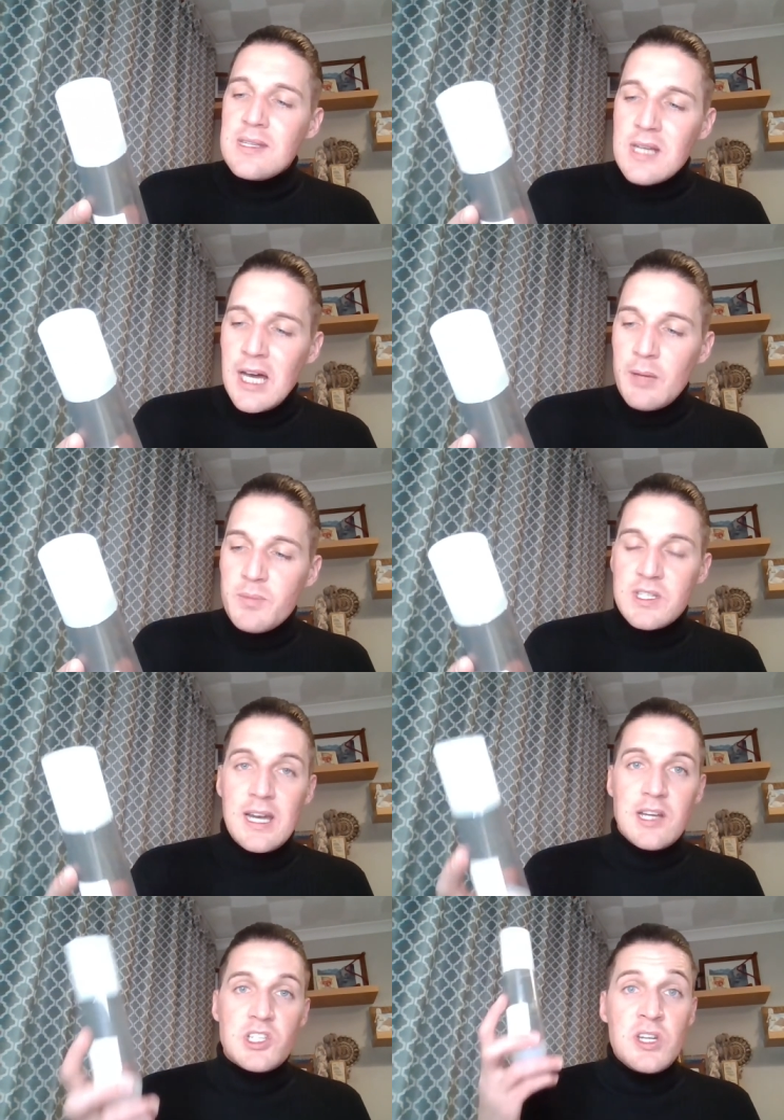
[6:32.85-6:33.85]
It's color
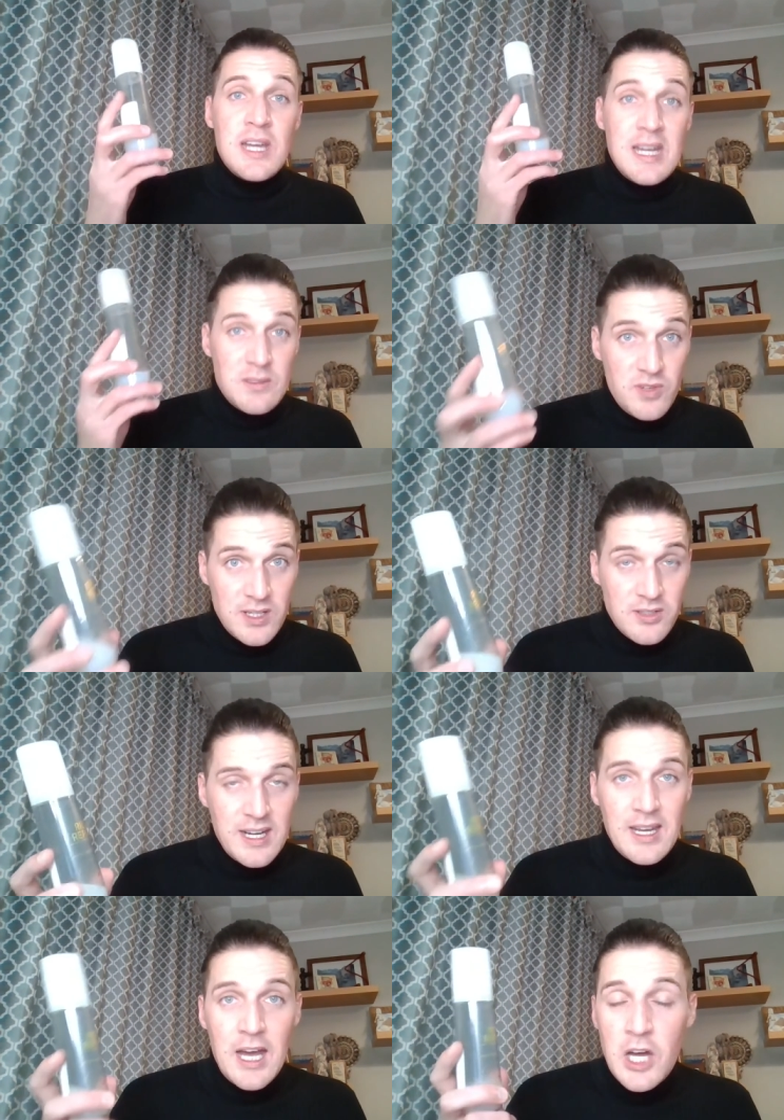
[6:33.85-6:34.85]
protection. It's really great.